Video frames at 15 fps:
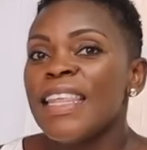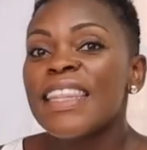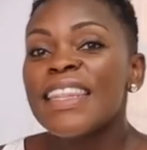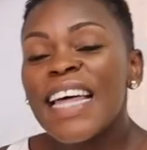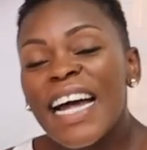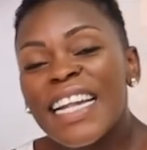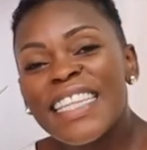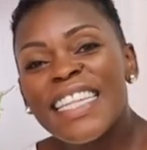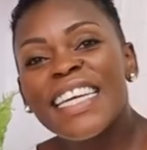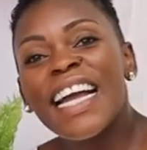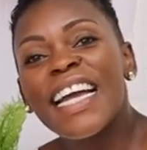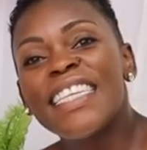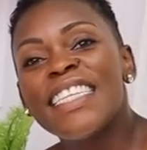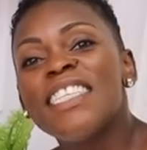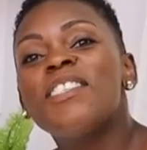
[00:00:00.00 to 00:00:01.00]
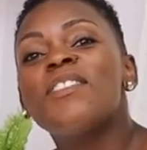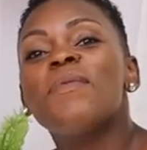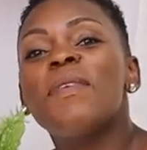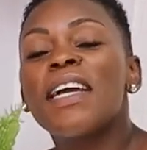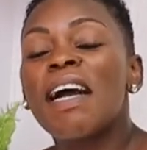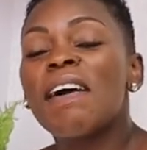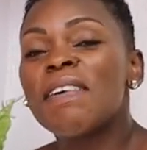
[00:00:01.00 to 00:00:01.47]
The third thing I did to
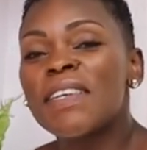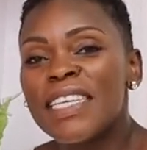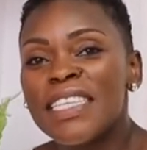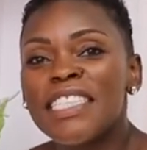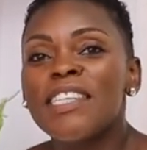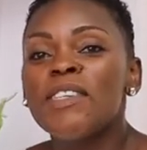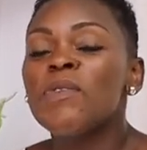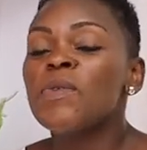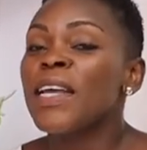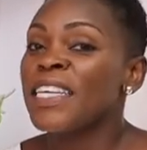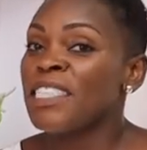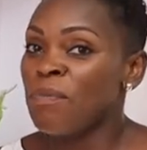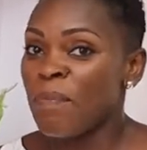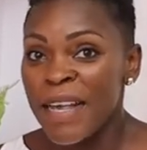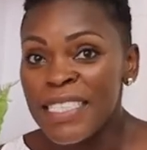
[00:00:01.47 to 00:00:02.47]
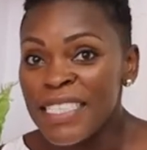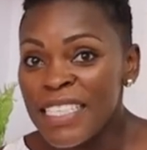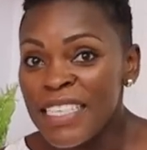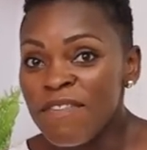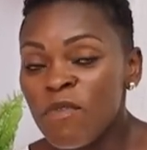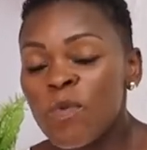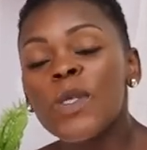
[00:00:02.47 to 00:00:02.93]
make our kitchen look
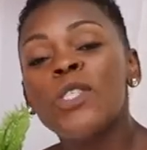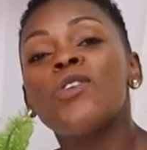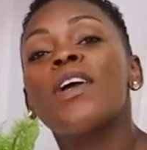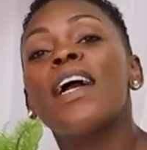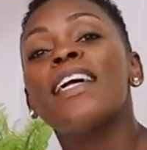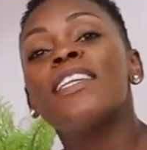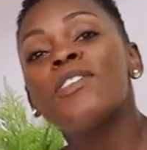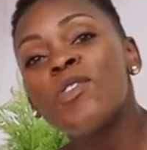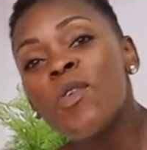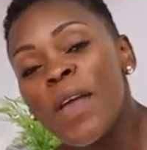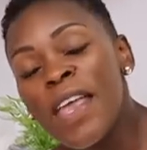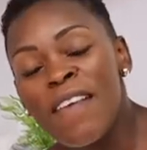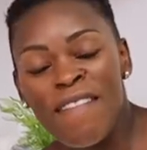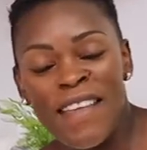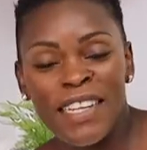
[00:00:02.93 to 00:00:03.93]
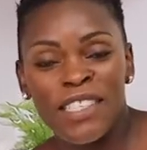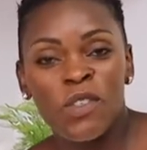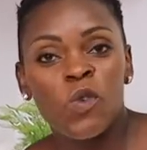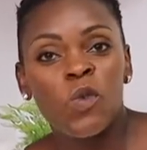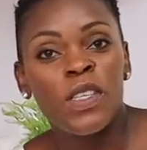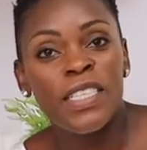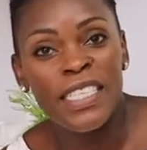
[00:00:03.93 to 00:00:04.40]
expensive, which you can do even
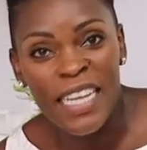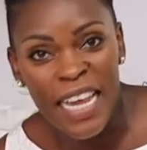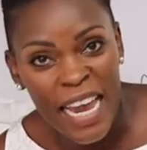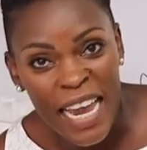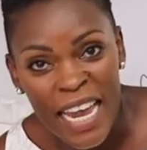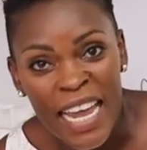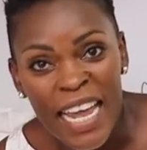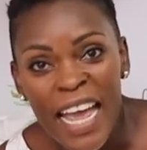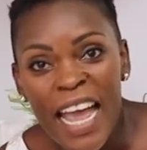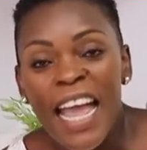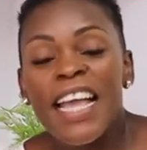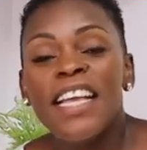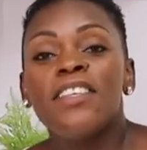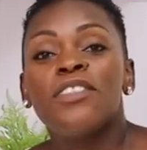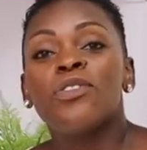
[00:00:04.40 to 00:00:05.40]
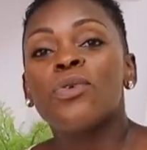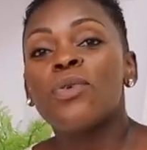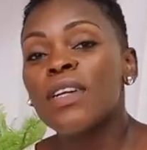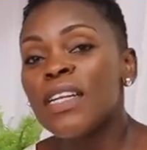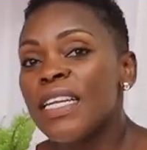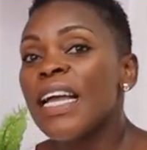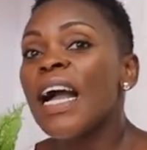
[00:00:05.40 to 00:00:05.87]
today, is to
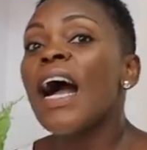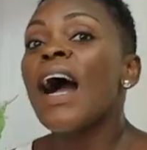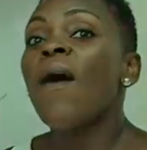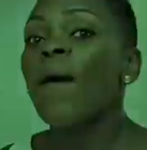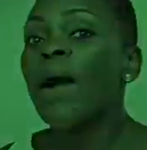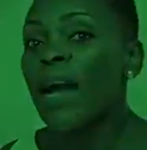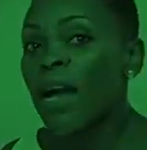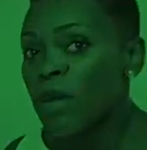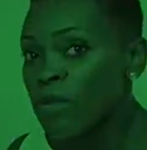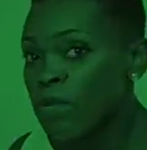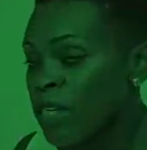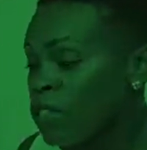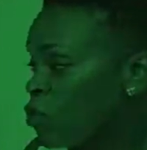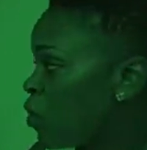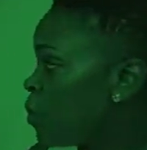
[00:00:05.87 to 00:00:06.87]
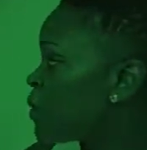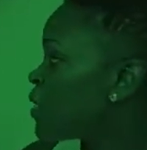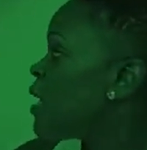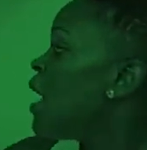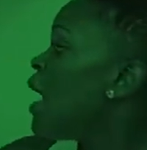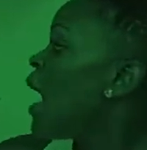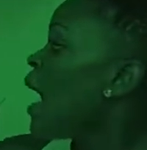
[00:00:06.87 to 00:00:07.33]
clear our countertops.